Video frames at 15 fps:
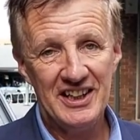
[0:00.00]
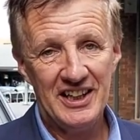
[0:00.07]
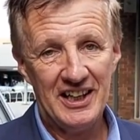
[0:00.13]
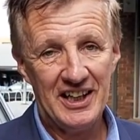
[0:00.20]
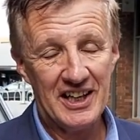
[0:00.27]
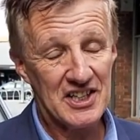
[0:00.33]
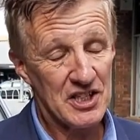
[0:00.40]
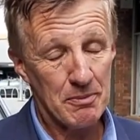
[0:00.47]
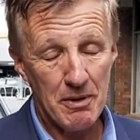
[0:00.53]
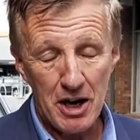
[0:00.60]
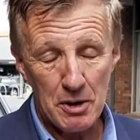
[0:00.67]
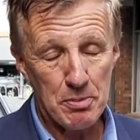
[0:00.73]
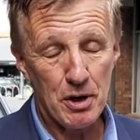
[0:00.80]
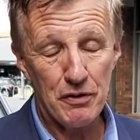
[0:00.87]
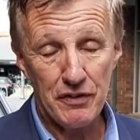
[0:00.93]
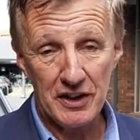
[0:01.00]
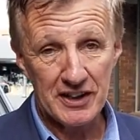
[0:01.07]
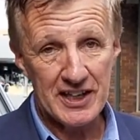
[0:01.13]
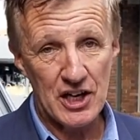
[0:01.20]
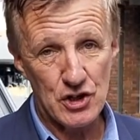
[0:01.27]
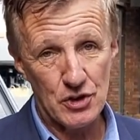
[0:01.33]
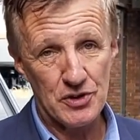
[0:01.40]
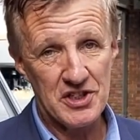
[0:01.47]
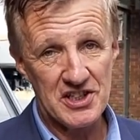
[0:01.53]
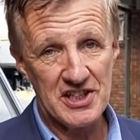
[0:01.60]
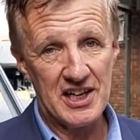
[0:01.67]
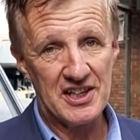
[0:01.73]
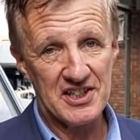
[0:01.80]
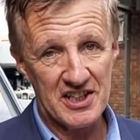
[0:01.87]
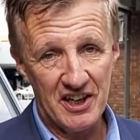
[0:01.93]
And some high-profile casualties
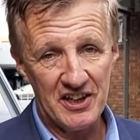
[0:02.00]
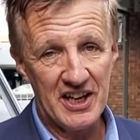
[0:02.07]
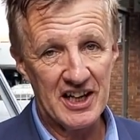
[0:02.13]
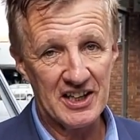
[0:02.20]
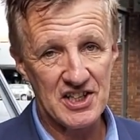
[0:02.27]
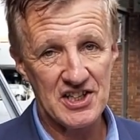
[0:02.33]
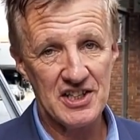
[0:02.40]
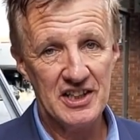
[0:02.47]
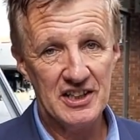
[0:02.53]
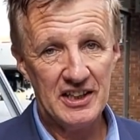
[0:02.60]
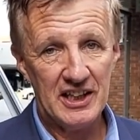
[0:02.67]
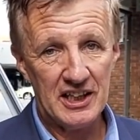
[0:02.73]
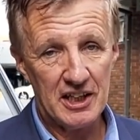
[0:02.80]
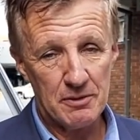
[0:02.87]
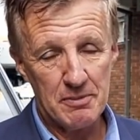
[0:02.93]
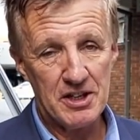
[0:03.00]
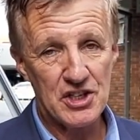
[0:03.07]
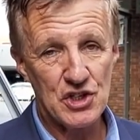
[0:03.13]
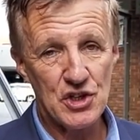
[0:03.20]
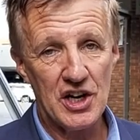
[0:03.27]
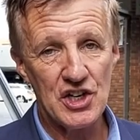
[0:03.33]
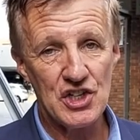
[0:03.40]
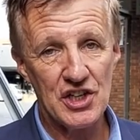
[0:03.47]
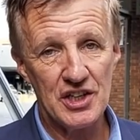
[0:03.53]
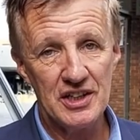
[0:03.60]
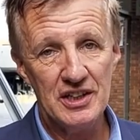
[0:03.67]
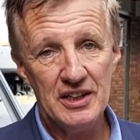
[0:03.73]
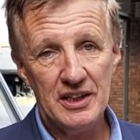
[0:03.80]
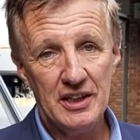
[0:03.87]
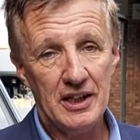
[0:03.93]
there. Signex in administration,
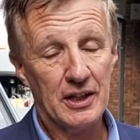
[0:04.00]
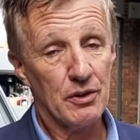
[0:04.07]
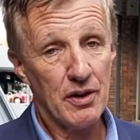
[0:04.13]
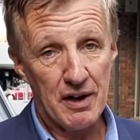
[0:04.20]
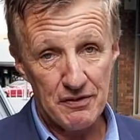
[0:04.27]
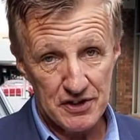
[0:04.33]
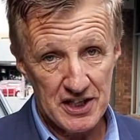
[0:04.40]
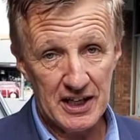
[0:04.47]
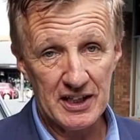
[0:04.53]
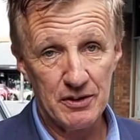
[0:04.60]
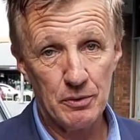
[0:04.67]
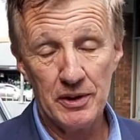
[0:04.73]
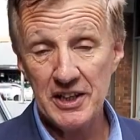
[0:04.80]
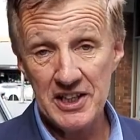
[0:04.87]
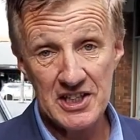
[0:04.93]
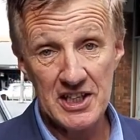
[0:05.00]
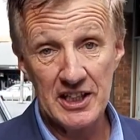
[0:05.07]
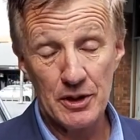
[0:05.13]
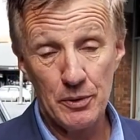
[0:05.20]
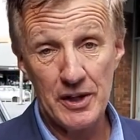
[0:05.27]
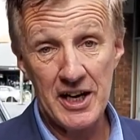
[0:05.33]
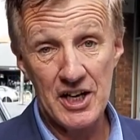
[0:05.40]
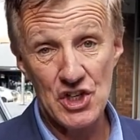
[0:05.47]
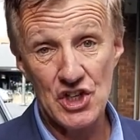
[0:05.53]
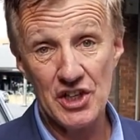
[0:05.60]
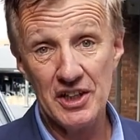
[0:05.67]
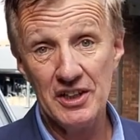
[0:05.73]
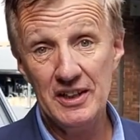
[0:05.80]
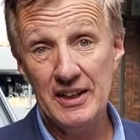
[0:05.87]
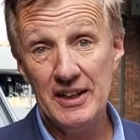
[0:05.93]
Kraftek went into liquidation.